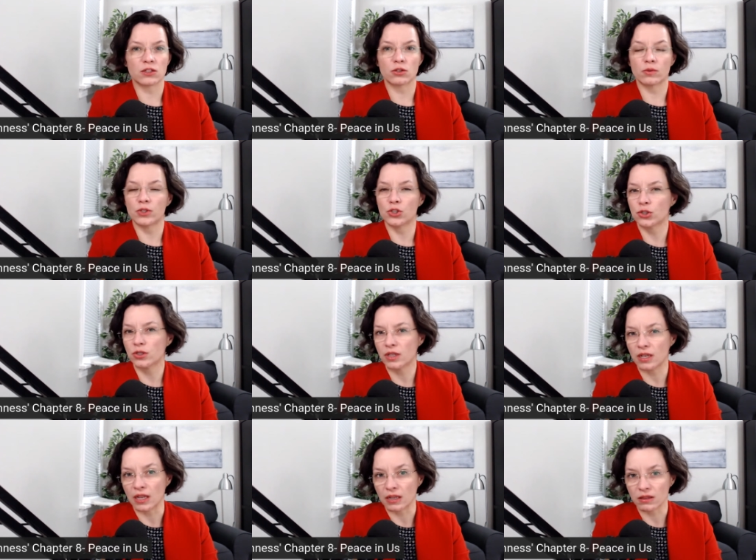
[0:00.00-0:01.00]
so we
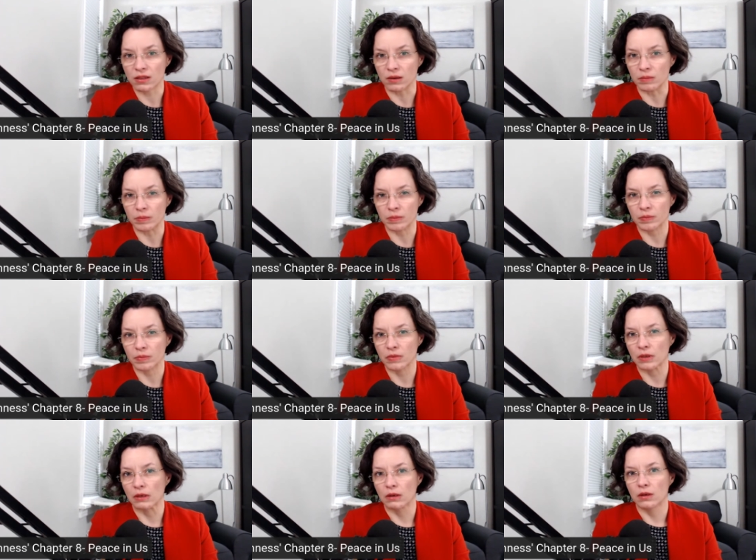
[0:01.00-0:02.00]
shouldn't let them
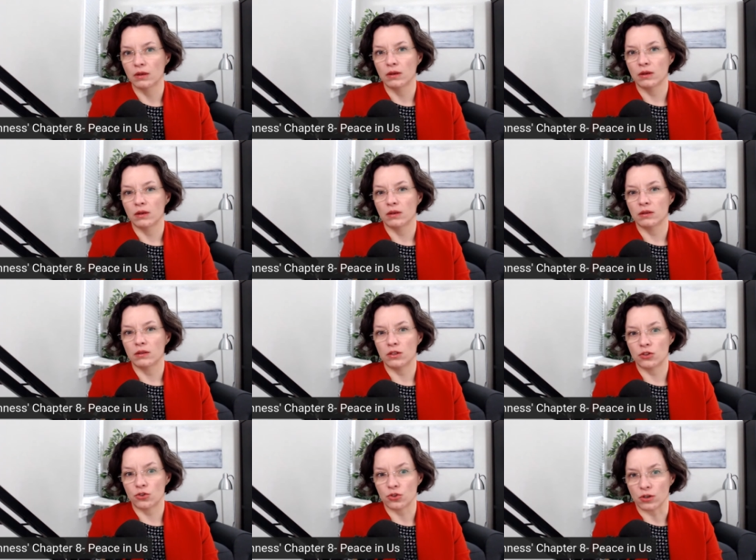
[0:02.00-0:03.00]

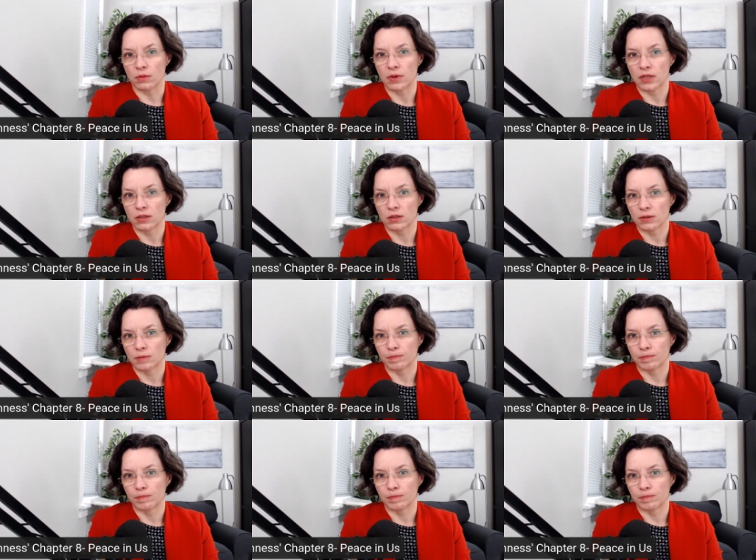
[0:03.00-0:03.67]
disturb us.